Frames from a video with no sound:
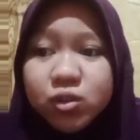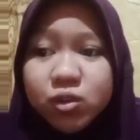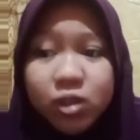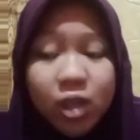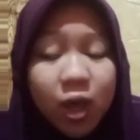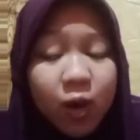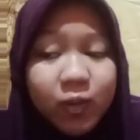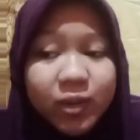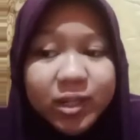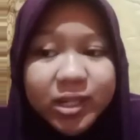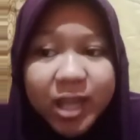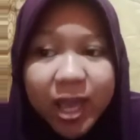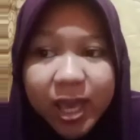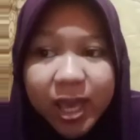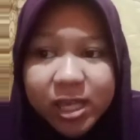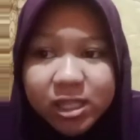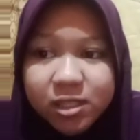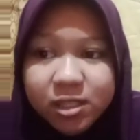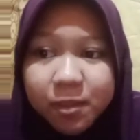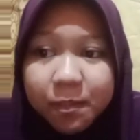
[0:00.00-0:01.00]

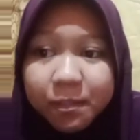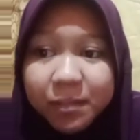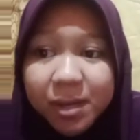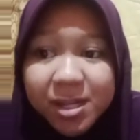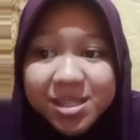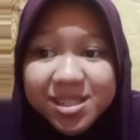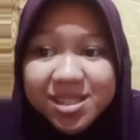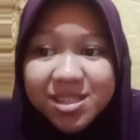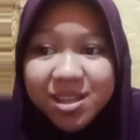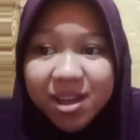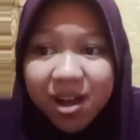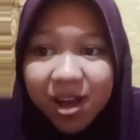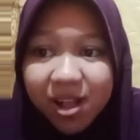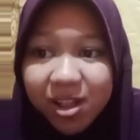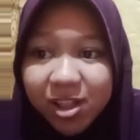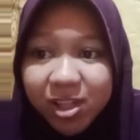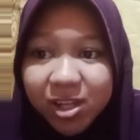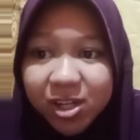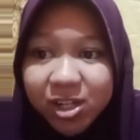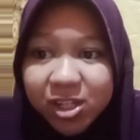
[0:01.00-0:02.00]
Nowadays, most
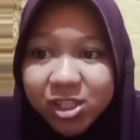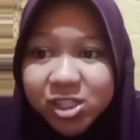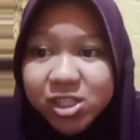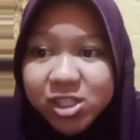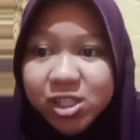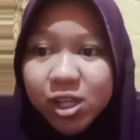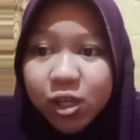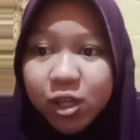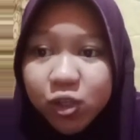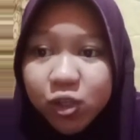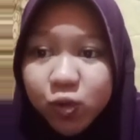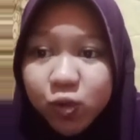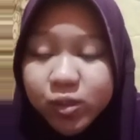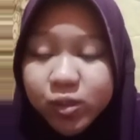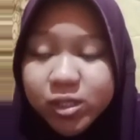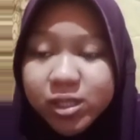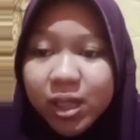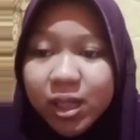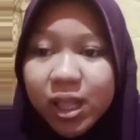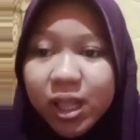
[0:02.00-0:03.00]
scholars
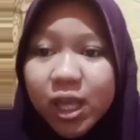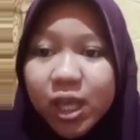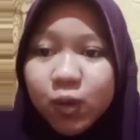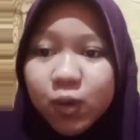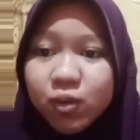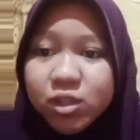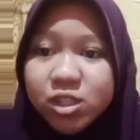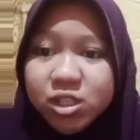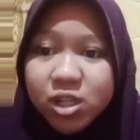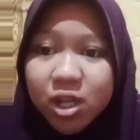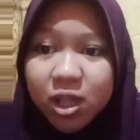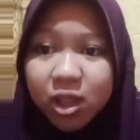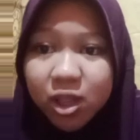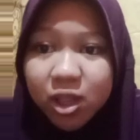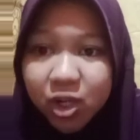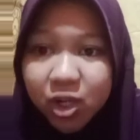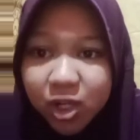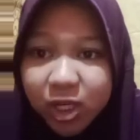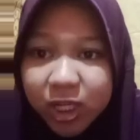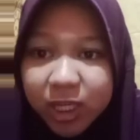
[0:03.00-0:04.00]
use language
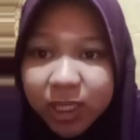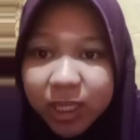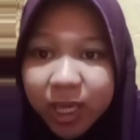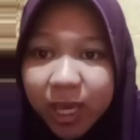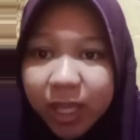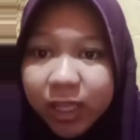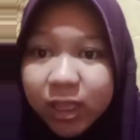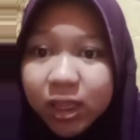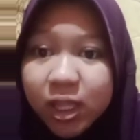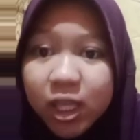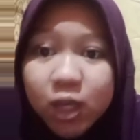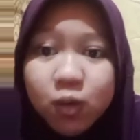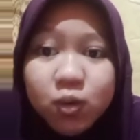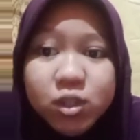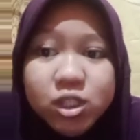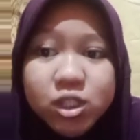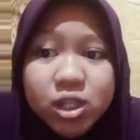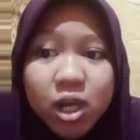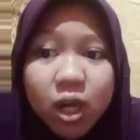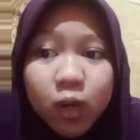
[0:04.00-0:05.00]
learning and
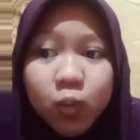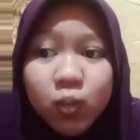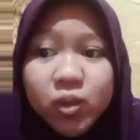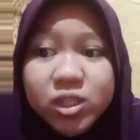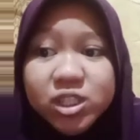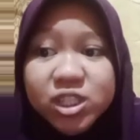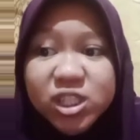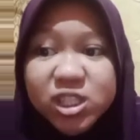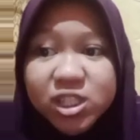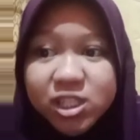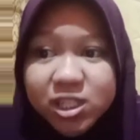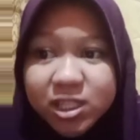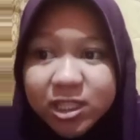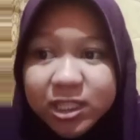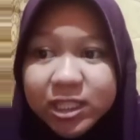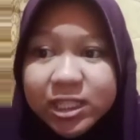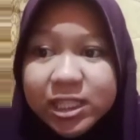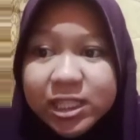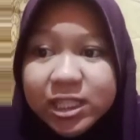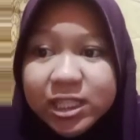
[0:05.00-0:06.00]
language
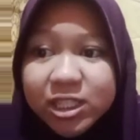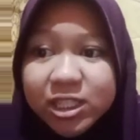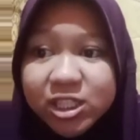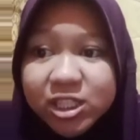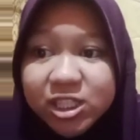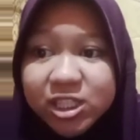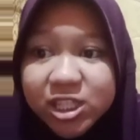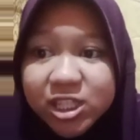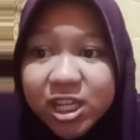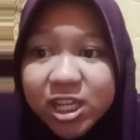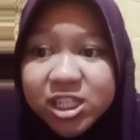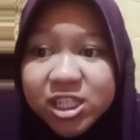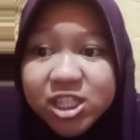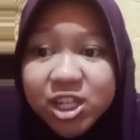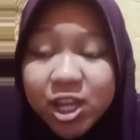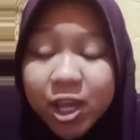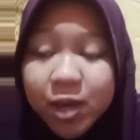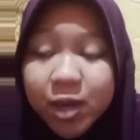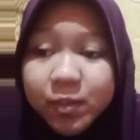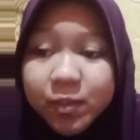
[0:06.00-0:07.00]
acquisition
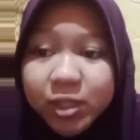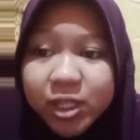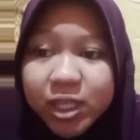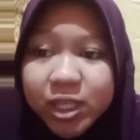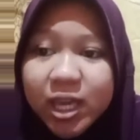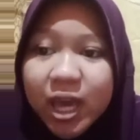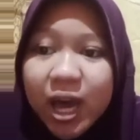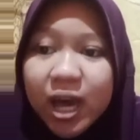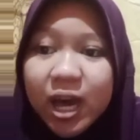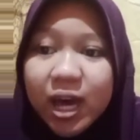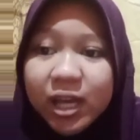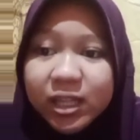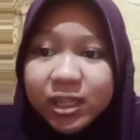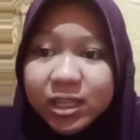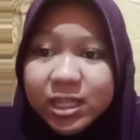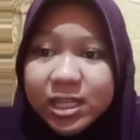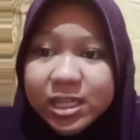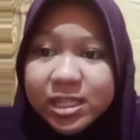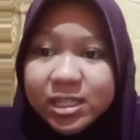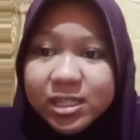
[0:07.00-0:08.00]
interchangeably
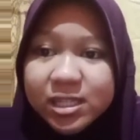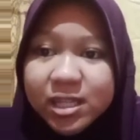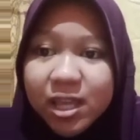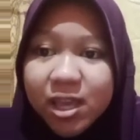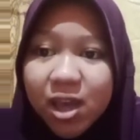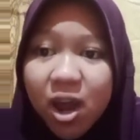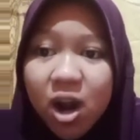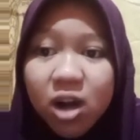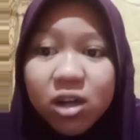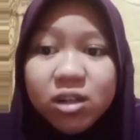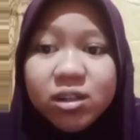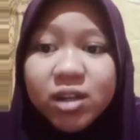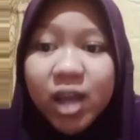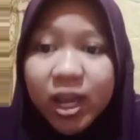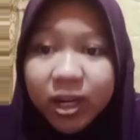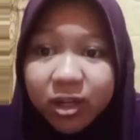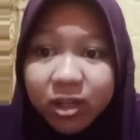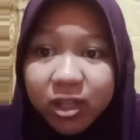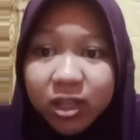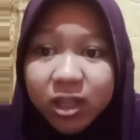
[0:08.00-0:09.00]
unless they are
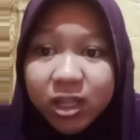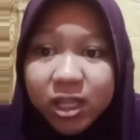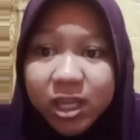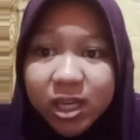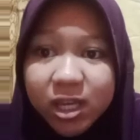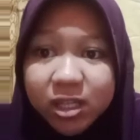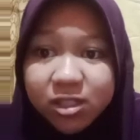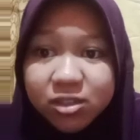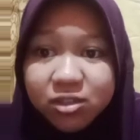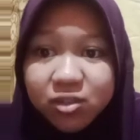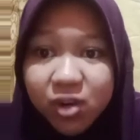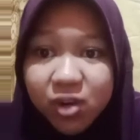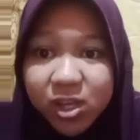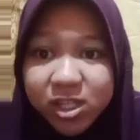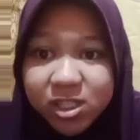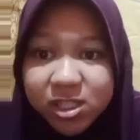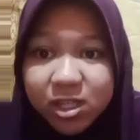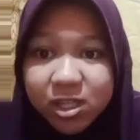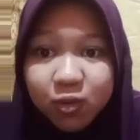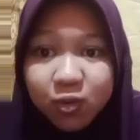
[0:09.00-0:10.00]
directly
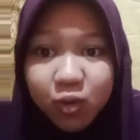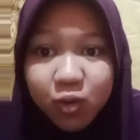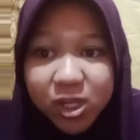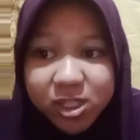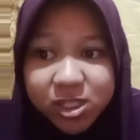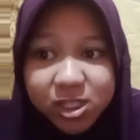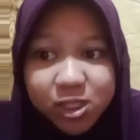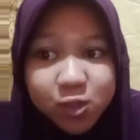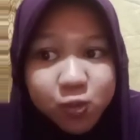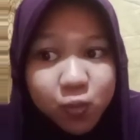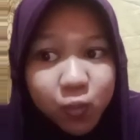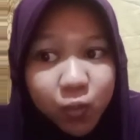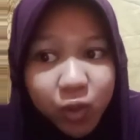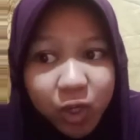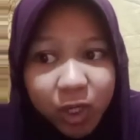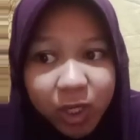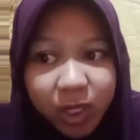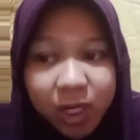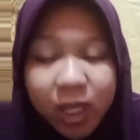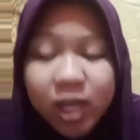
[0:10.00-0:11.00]
addressing Krashen's
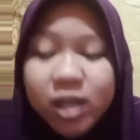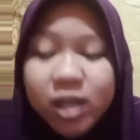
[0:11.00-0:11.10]
work.